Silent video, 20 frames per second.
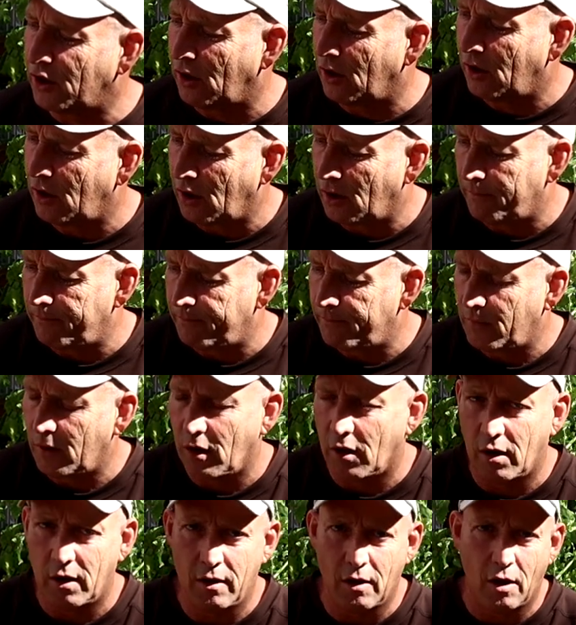I, um,
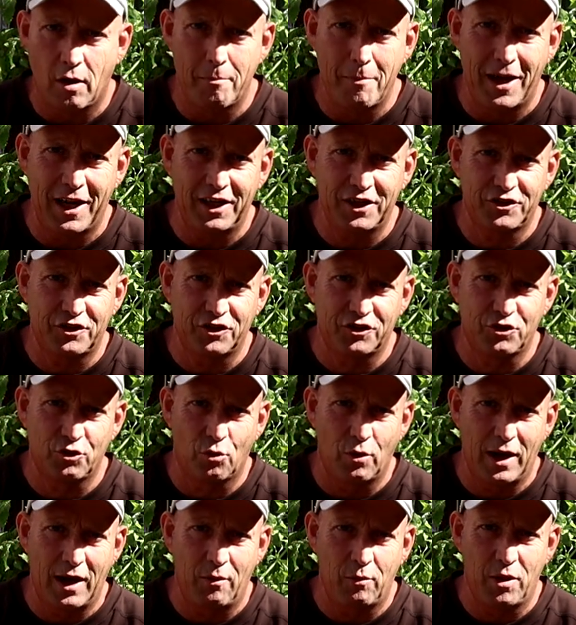I, I managed to
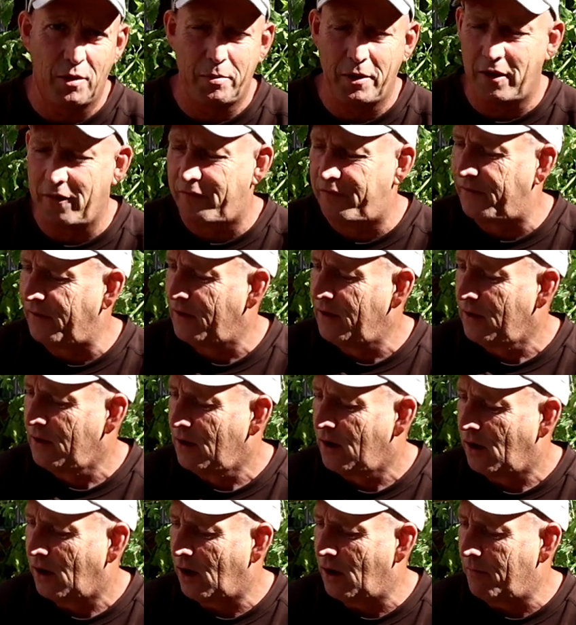sort out with a bit of
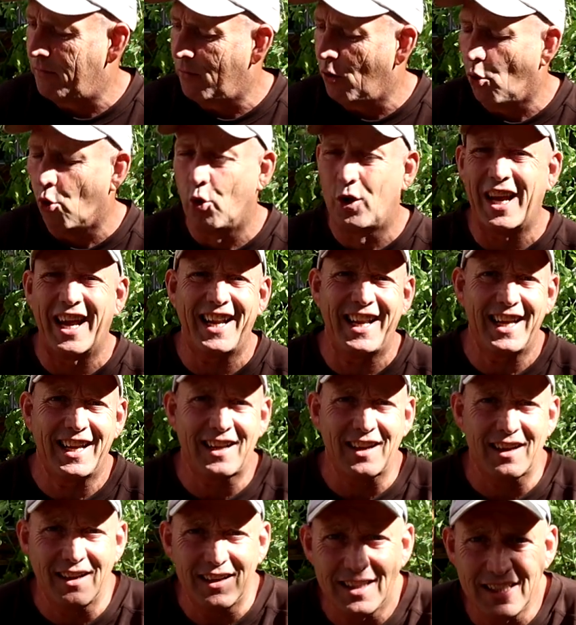um,
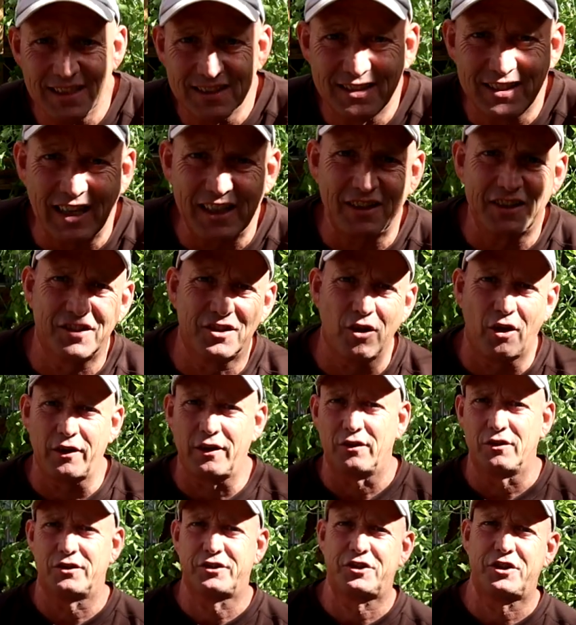organic
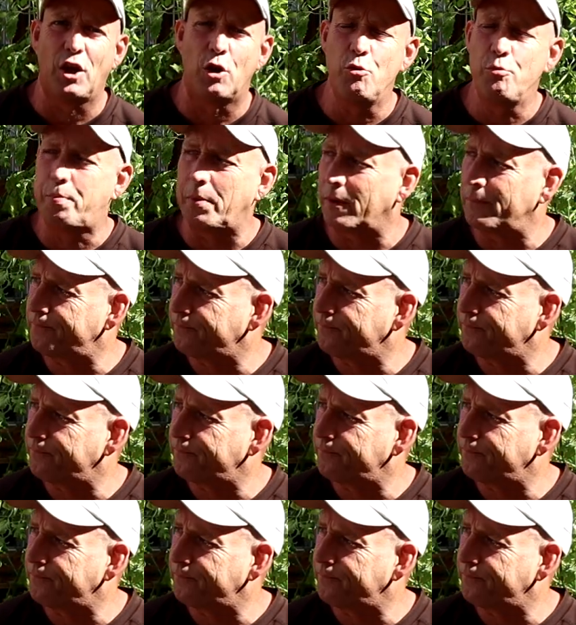insecticidal soap.